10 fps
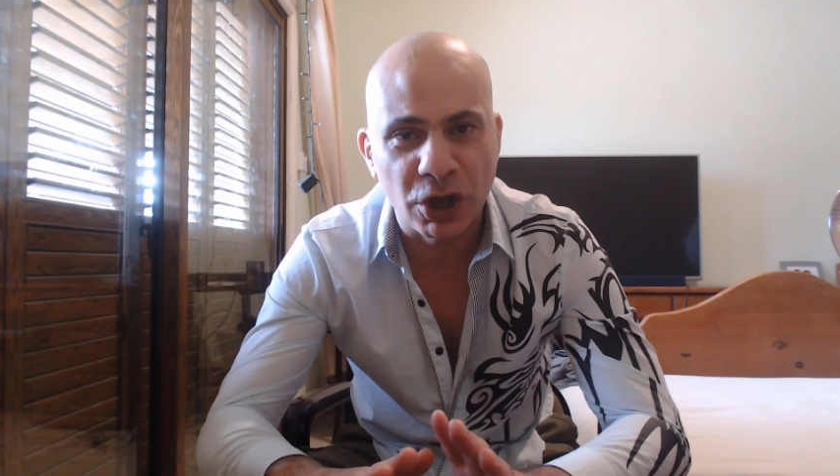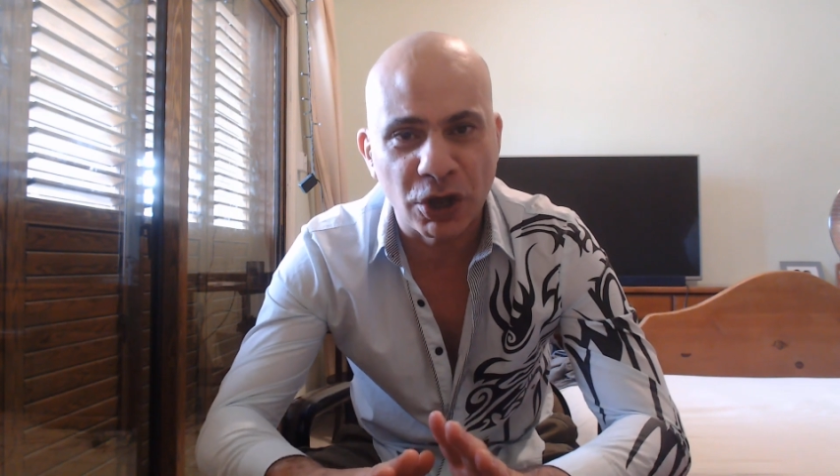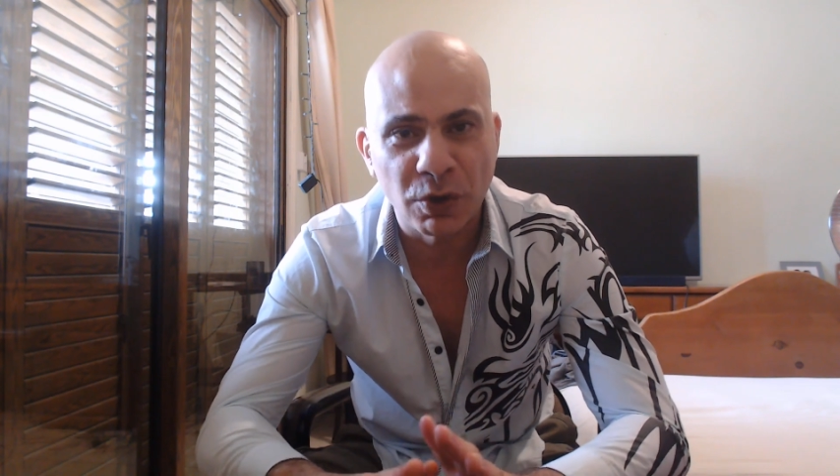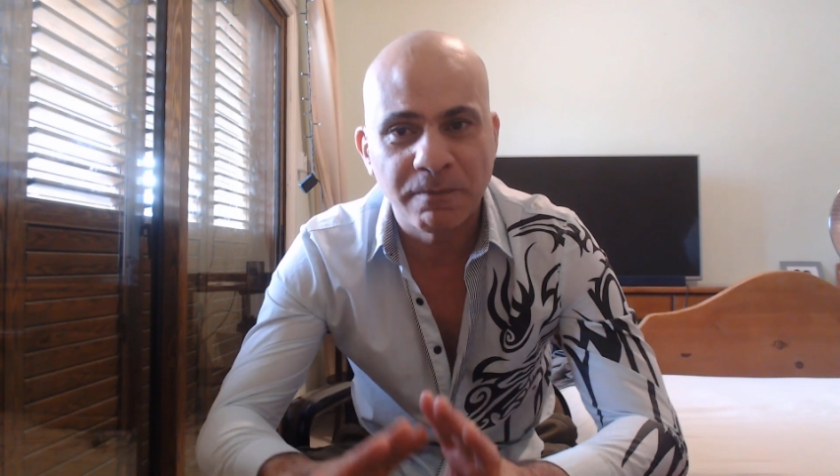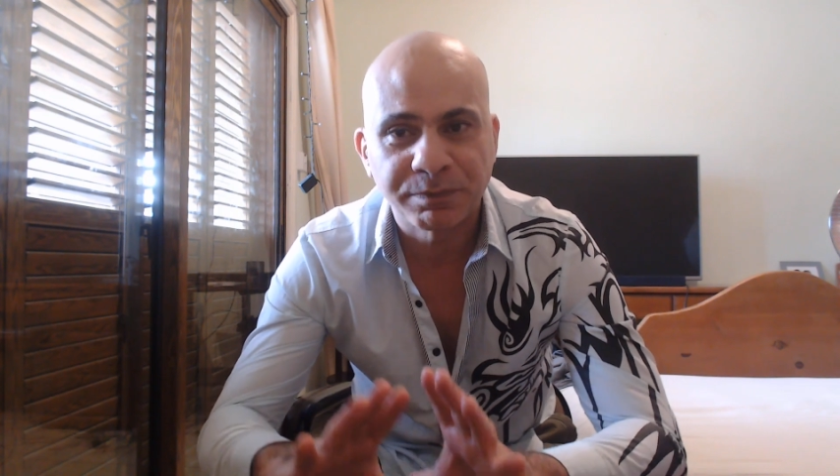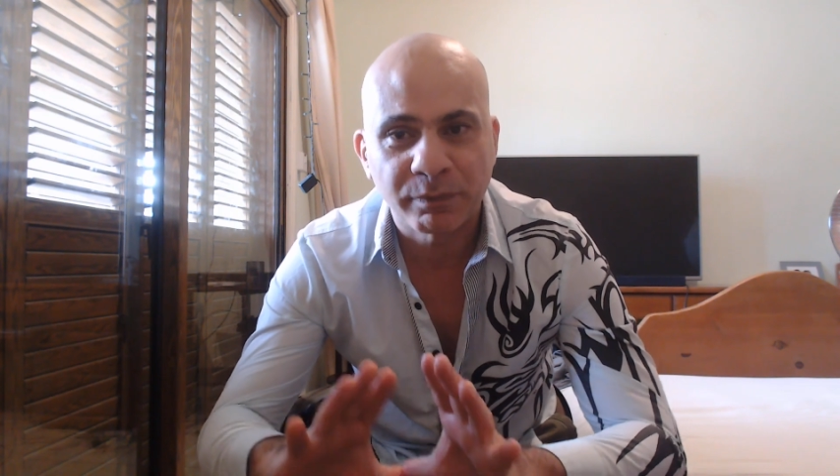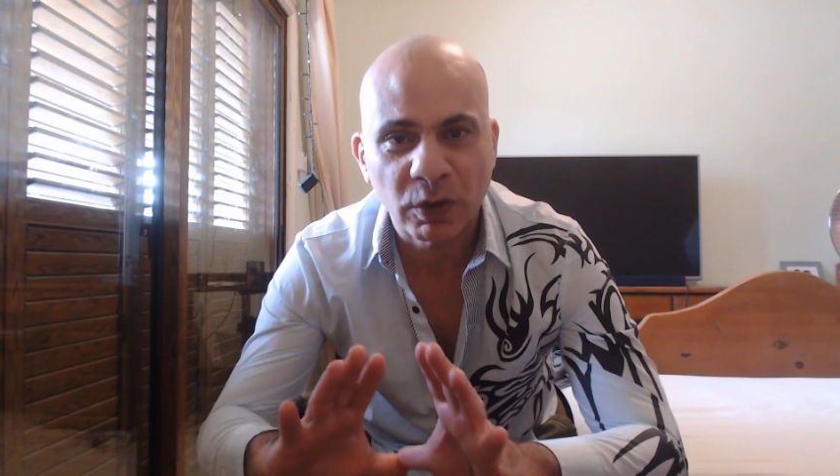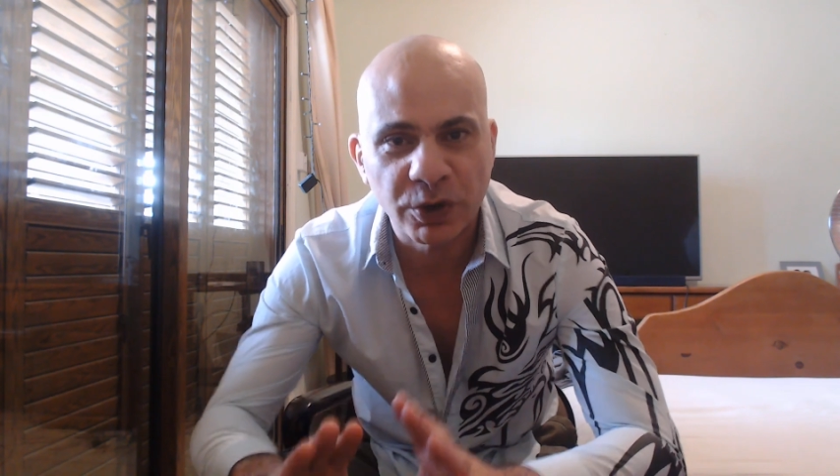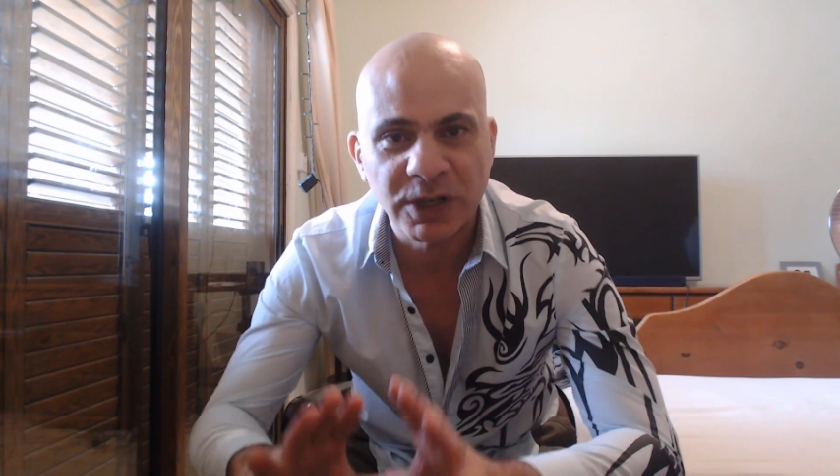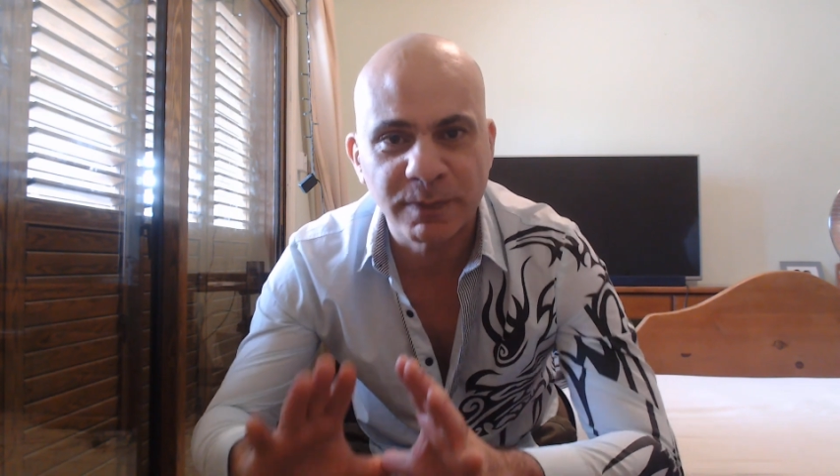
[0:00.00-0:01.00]
Who
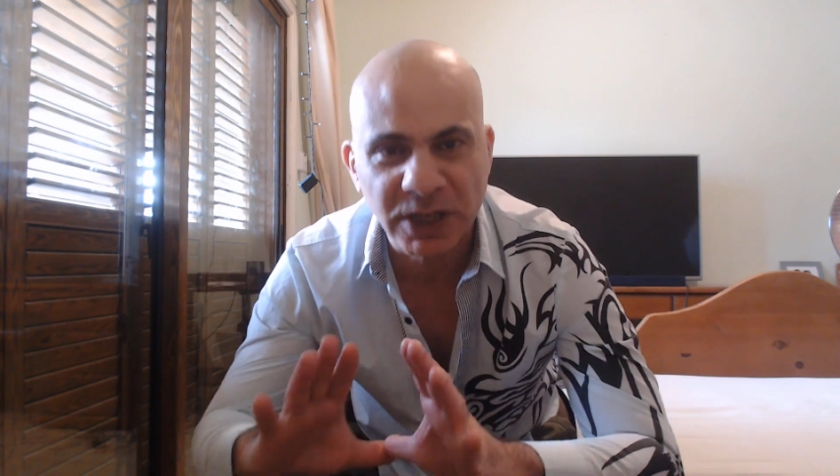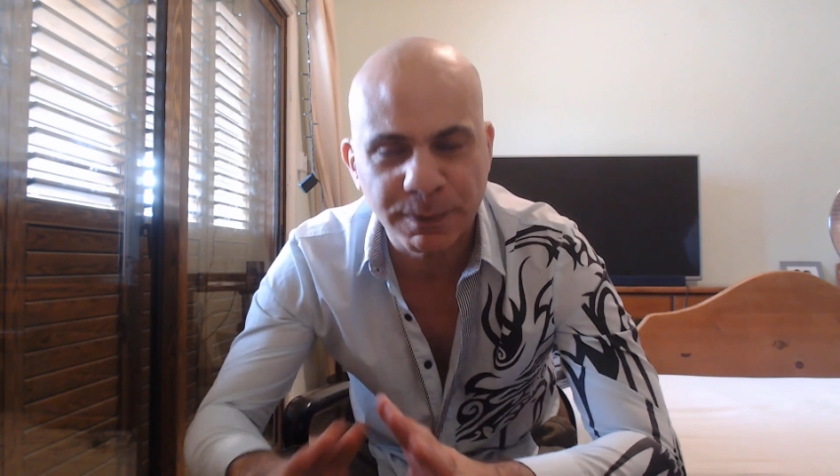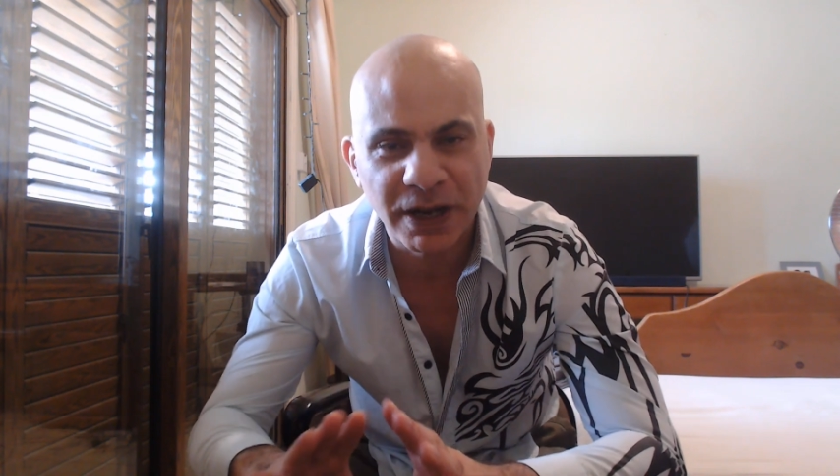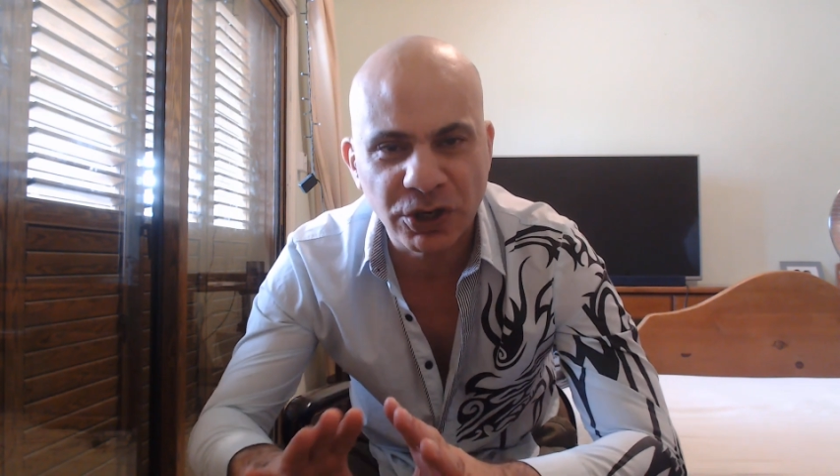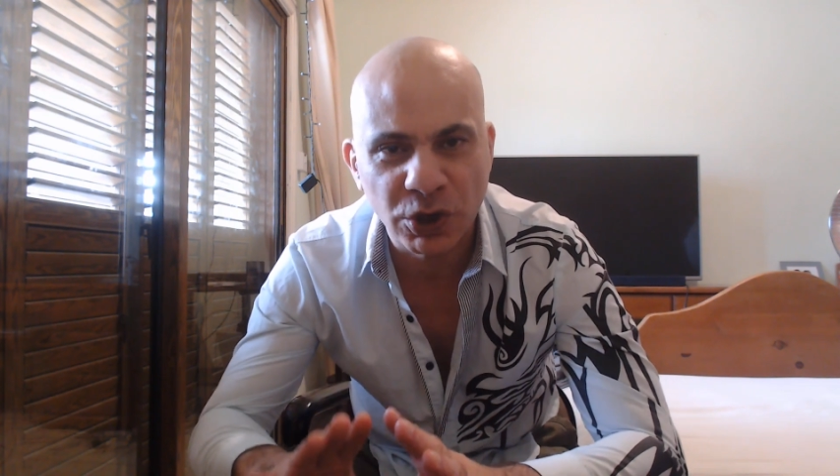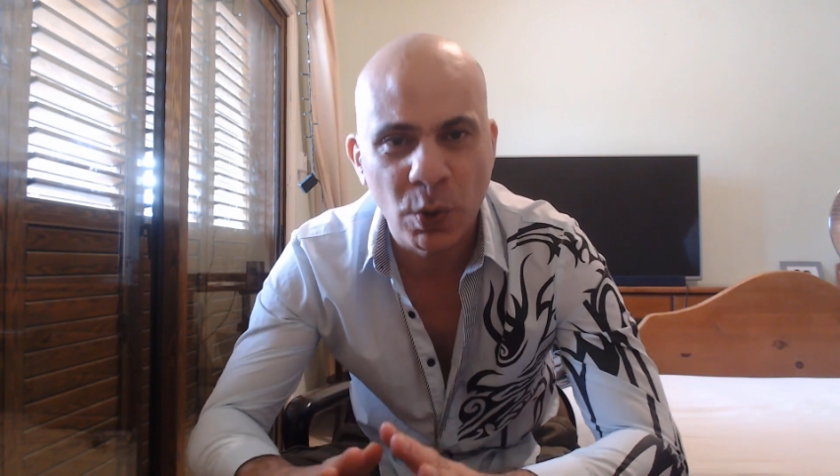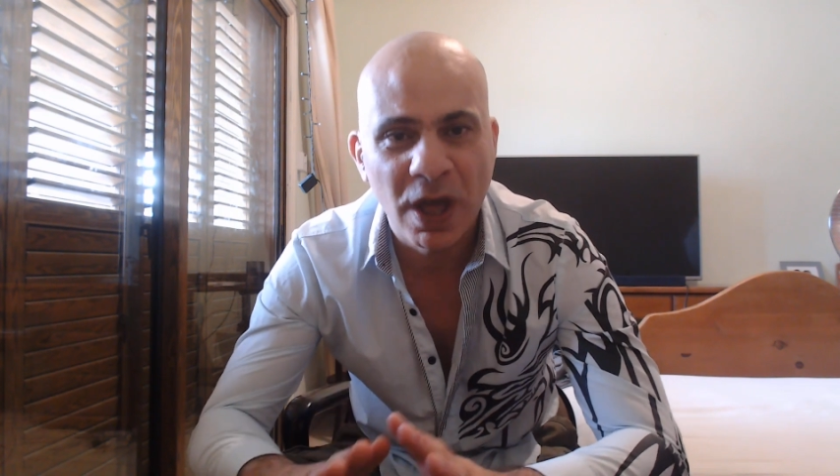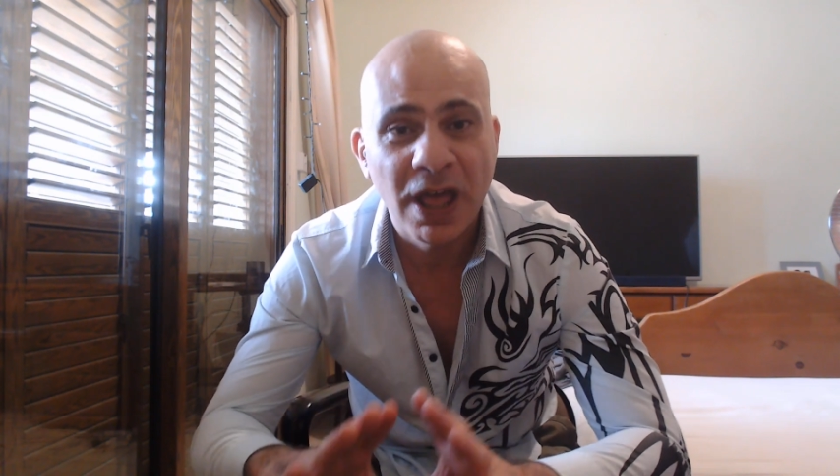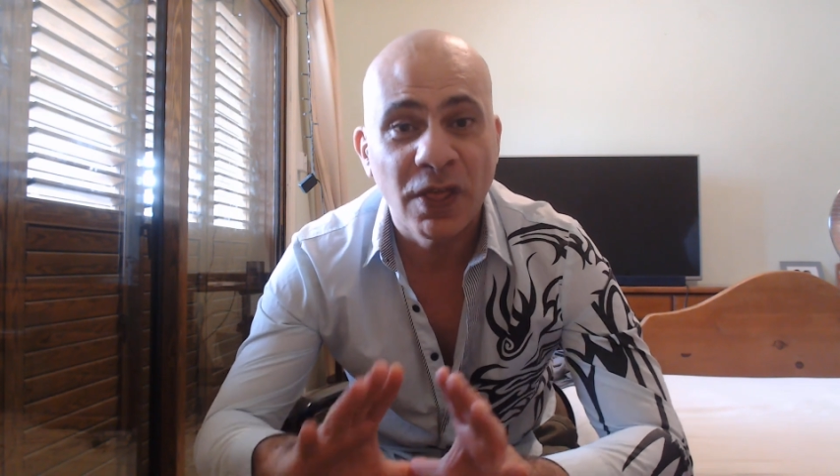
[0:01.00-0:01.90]
Christmas special.